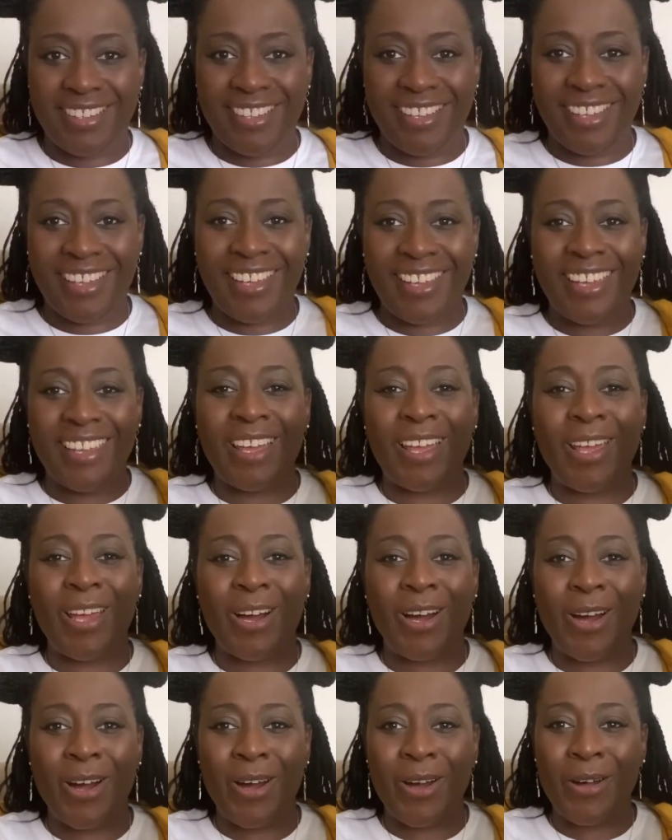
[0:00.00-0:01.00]
Here they
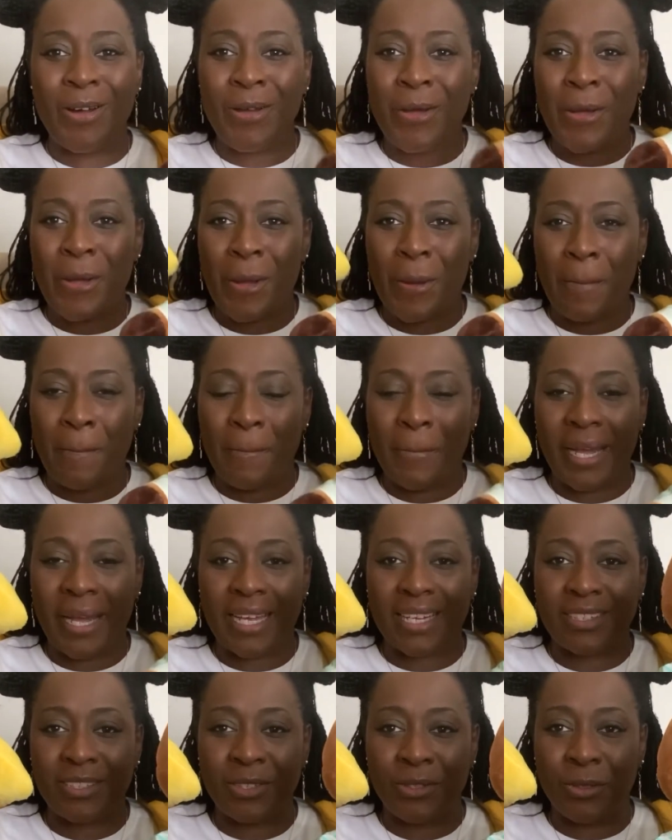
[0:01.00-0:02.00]
are,
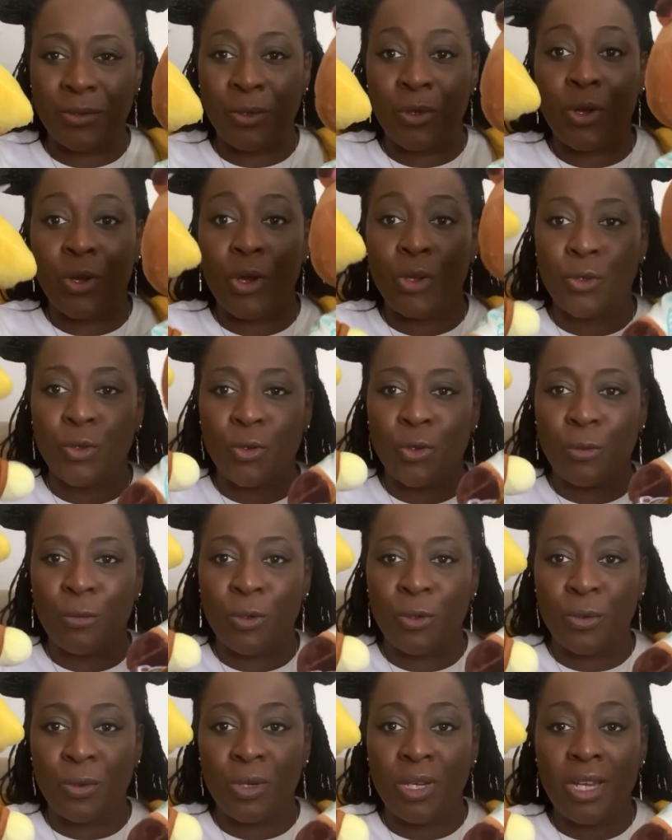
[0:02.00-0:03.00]
back to a
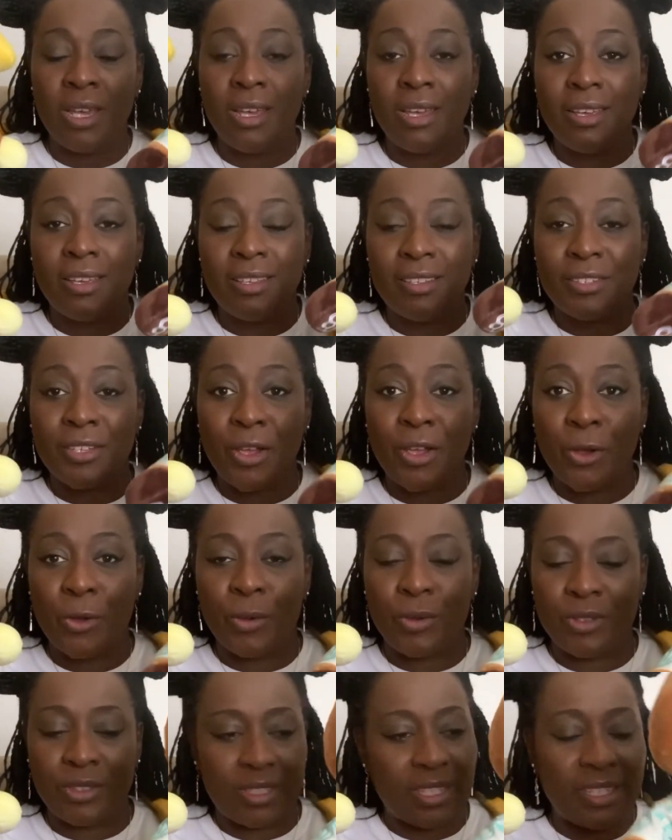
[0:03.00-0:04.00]
normal. So
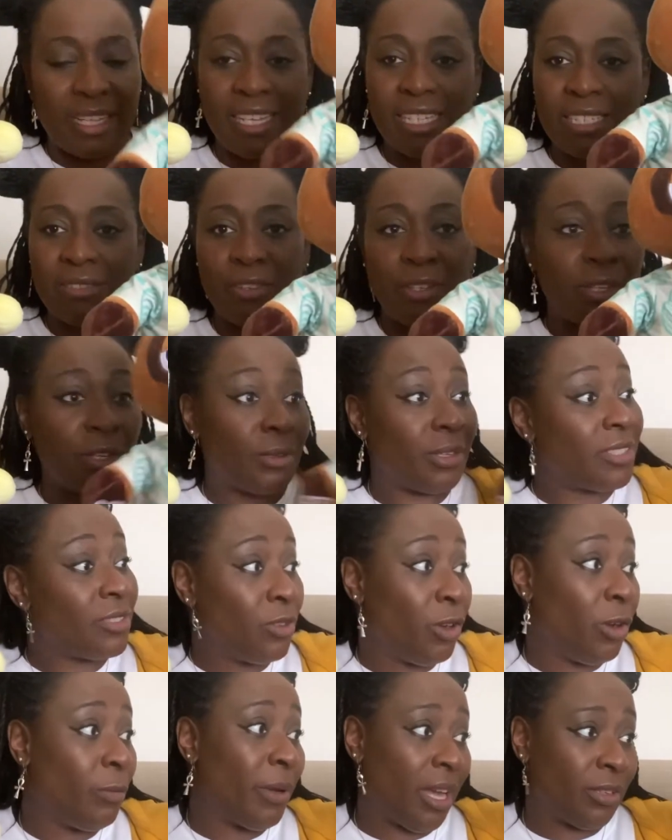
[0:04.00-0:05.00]
today's video is
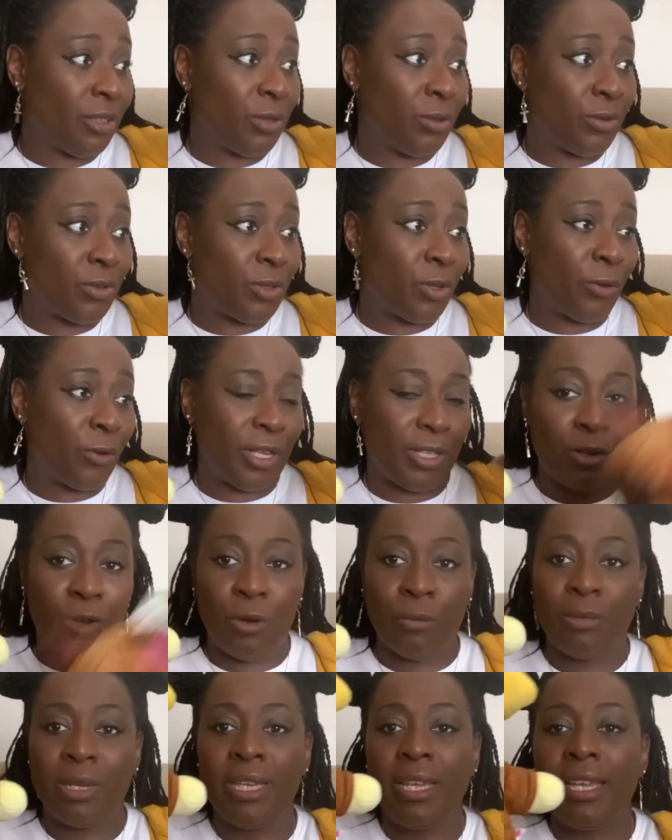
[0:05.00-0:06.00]
not about you, sorry
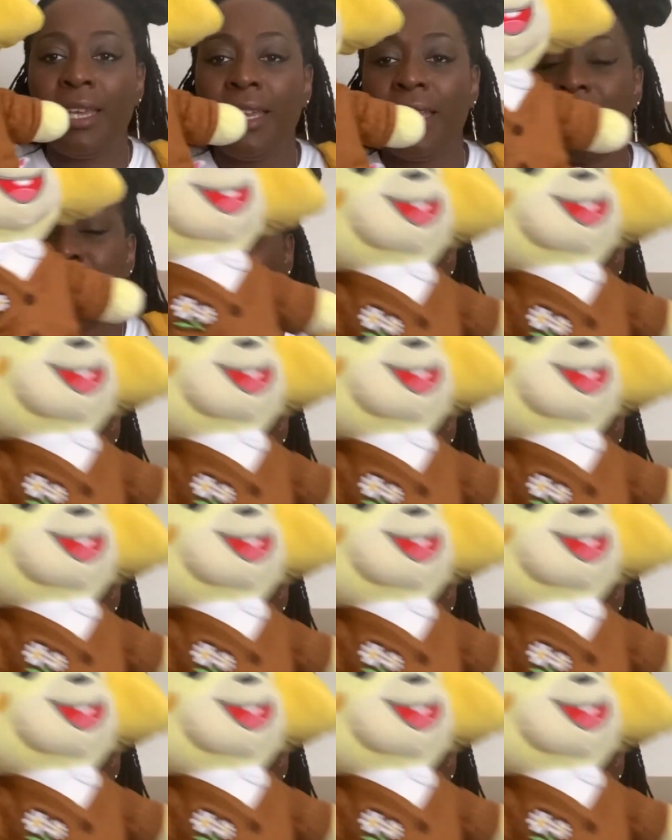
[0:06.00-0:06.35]
Tom. It's